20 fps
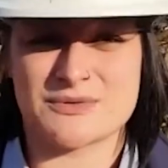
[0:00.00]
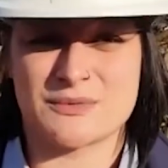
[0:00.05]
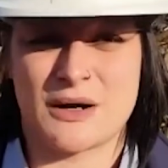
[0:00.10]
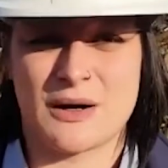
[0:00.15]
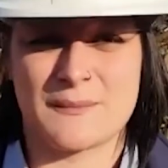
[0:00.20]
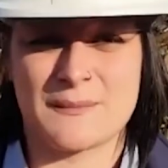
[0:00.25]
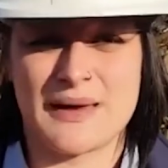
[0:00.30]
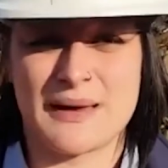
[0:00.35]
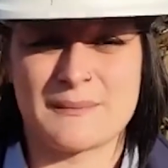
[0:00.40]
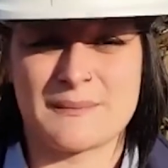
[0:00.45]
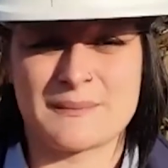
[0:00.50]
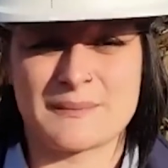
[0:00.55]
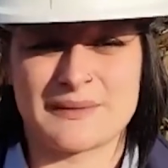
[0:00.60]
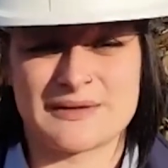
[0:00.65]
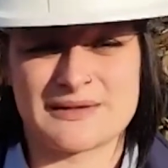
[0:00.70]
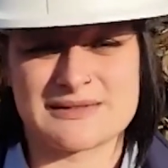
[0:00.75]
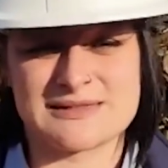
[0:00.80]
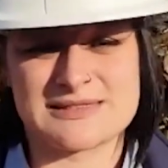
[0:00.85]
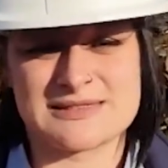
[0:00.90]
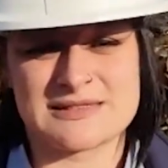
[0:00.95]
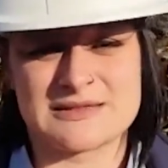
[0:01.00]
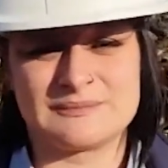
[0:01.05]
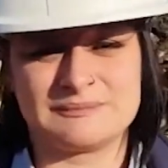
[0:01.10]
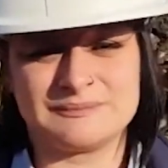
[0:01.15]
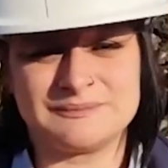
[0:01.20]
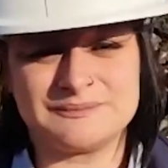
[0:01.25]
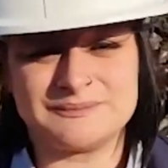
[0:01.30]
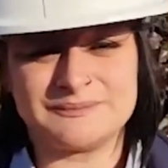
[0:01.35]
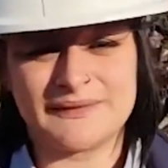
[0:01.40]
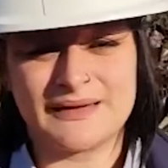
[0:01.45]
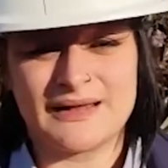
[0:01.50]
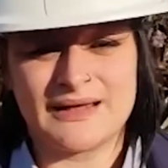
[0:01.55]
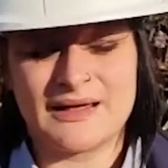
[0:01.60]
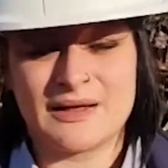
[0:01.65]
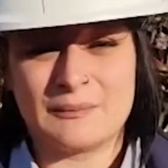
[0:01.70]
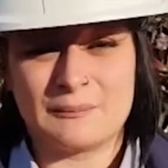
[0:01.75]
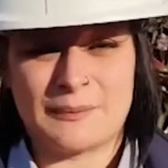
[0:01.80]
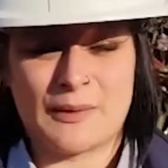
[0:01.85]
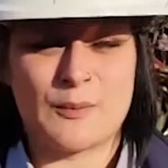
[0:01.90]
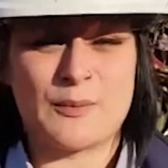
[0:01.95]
to our members.